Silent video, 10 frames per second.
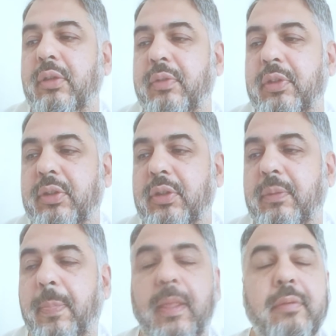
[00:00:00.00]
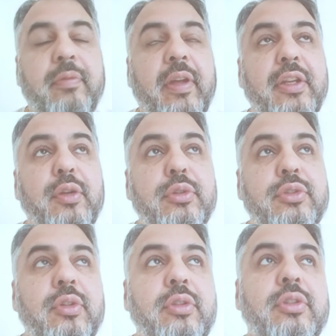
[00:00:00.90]
with very young
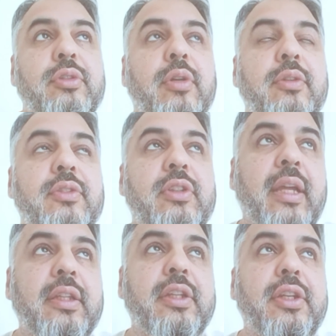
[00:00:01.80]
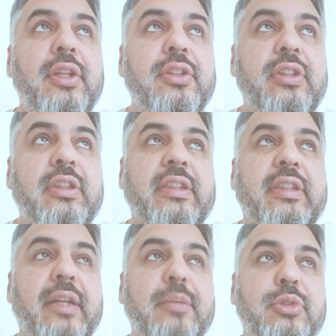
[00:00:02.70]
children who are actually at the nursery is get them